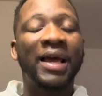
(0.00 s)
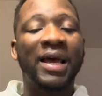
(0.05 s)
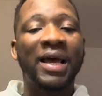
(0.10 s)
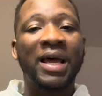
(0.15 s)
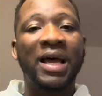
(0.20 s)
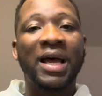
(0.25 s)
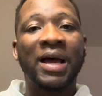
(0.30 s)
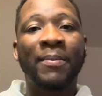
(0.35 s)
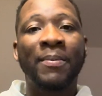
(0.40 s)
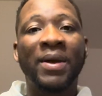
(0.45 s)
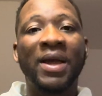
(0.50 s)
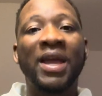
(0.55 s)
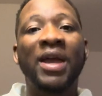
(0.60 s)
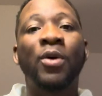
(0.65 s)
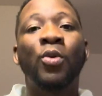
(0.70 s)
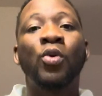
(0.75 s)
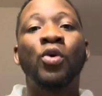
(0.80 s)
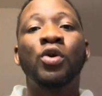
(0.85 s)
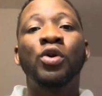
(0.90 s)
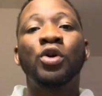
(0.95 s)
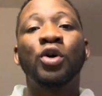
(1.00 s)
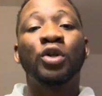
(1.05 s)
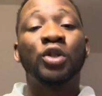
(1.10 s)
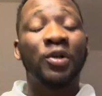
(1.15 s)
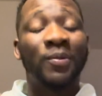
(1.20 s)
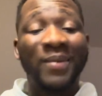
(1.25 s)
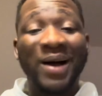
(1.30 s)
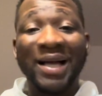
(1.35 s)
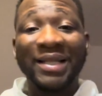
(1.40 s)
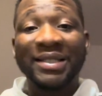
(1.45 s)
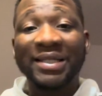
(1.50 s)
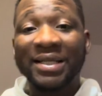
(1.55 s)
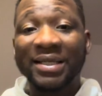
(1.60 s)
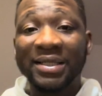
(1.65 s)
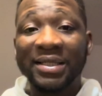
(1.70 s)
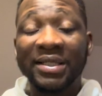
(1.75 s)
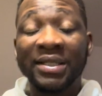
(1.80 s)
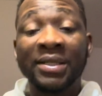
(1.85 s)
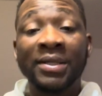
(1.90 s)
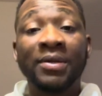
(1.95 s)
it would
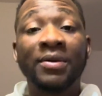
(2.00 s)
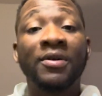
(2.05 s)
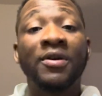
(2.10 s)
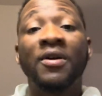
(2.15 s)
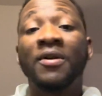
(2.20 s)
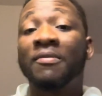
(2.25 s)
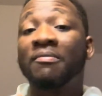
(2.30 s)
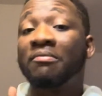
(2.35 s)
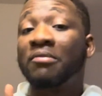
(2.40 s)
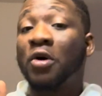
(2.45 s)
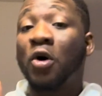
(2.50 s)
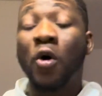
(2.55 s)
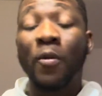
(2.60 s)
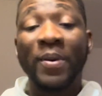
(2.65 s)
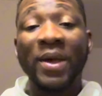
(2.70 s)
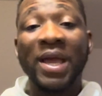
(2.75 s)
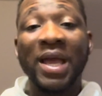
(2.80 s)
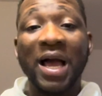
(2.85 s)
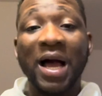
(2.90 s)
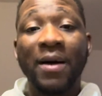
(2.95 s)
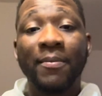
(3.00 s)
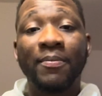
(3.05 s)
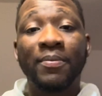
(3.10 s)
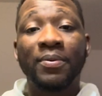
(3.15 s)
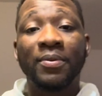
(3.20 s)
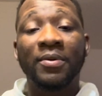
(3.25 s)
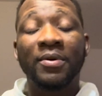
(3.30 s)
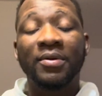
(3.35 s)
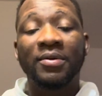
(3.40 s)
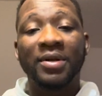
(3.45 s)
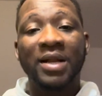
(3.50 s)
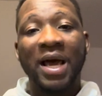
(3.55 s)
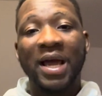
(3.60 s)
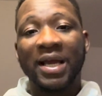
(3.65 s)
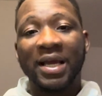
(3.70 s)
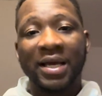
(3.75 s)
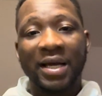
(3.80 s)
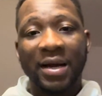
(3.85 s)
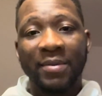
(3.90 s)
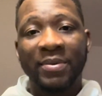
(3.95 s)
automatically open up,
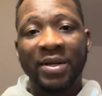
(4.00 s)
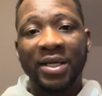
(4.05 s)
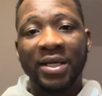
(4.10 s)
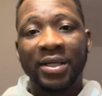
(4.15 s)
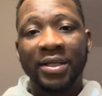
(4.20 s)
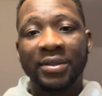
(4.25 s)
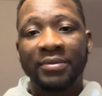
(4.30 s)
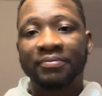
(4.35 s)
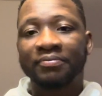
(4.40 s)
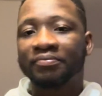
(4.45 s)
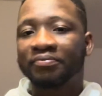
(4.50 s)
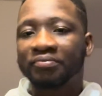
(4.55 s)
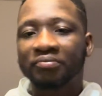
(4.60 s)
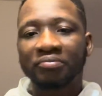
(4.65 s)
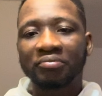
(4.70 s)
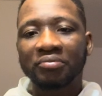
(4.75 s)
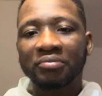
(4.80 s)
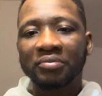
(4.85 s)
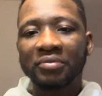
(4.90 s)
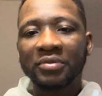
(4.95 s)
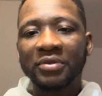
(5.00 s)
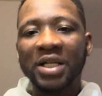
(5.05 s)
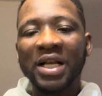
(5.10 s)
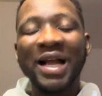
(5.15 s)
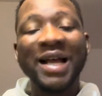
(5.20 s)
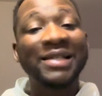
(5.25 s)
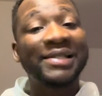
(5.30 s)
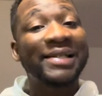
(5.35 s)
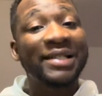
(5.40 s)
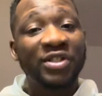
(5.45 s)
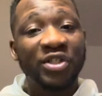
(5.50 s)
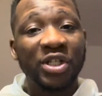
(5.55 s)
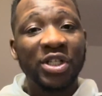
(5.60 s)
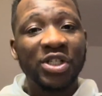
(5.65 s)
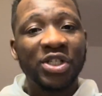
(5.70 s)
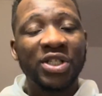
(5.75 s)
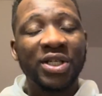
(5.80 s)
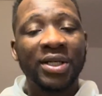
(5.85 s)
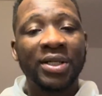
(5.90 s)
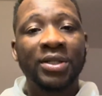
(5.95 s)
like, I mean, a
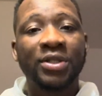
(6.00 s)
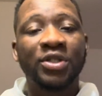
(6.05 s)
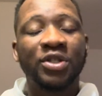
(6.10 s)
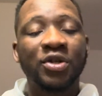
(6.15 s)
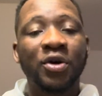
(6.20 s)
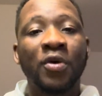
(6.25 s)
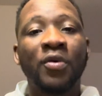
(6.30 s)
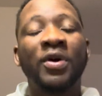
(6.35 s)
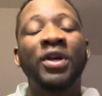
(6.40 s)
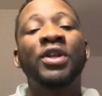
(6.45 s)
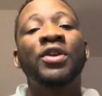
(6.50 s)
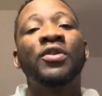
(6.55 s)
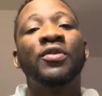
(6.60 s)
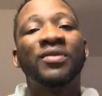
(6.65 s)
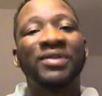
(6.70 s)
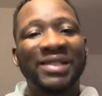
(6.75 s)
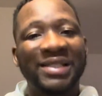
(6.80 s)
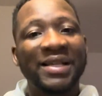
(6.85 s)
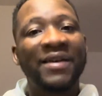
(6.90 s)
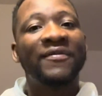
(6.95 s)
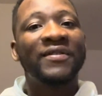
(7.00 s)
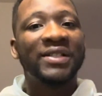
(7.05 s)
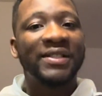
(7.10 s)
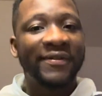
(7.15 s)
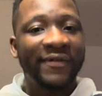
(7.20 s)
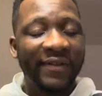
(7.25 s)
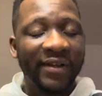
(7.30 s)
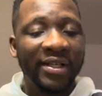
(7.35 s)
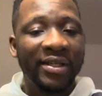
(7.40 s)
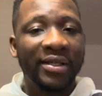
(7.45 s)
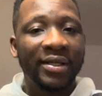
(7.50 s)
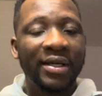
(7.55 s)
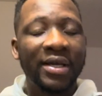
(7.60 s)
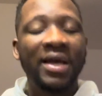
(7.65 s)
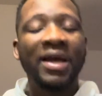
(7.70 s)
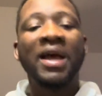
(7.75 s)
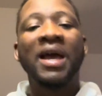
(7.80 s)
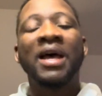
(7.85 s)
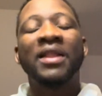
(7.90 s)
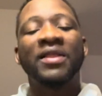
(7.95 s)
suggestion showing you service fee,
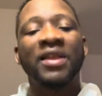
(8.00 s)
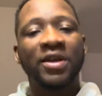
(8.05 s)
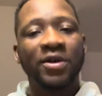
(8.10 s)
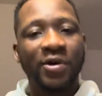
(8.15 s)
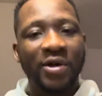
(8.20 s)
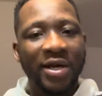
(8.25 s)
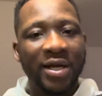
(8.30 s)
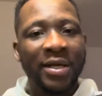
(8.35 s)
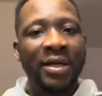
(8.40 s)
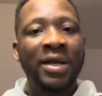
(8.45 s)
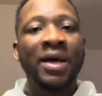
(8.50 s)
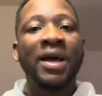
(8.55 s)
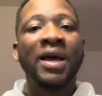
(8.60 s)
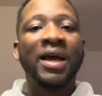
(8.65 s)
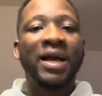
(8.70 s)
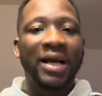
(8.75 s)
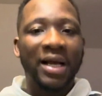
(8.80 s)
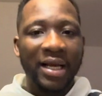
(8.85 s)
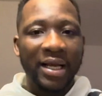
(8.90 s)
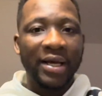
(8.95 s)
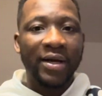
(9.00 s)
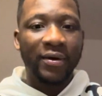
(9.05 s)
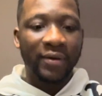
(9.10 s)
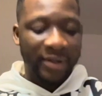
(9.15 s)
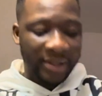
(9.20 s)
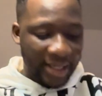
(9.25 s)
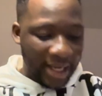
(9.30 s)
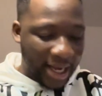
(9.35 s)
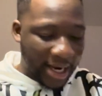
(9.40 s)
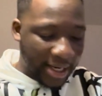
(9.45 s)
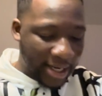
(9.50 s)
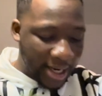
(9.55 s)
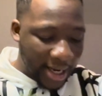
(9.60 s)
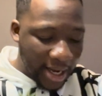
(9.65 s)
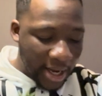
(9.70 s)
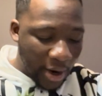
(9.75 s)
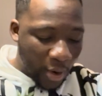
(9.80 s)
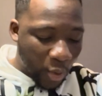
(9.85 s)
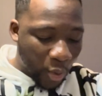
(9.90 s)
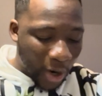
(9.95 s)
and then you can click on that.
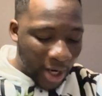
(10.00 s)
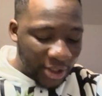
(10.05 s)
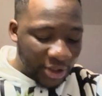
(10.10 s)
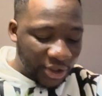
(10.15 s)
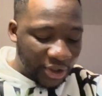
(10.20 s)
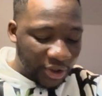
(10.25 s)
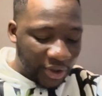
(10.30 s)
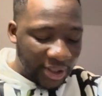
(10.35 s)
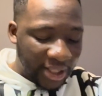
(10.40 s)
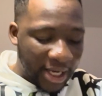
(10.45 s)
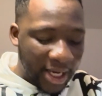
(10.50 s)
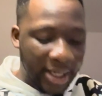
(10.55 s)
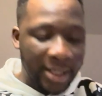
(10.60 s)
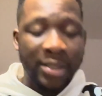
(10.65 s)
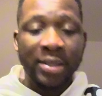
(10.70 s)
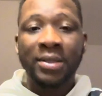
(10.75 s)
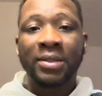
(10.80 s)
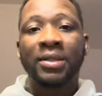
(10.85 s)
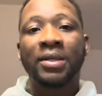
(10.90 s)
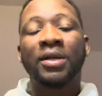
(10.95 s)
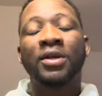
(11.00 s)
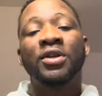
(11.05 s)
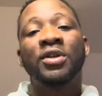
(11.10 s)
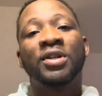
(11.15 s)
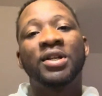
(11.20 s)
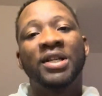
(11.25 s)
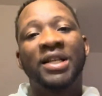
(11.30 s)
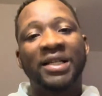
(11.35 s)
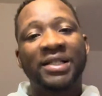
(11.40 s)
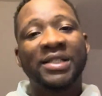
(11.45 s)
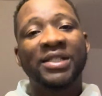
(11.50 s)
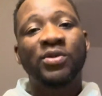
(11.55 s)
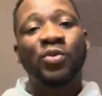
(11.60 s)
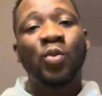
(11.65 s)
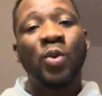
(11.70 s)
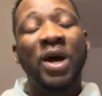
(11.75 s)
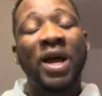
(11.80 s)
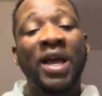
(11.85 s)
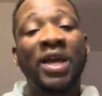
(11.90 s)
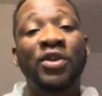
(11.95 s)
Once you're done, this is
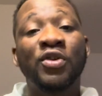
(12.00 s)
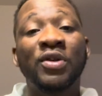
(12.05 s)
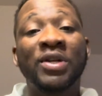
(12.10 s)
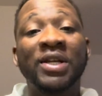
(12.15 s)
where you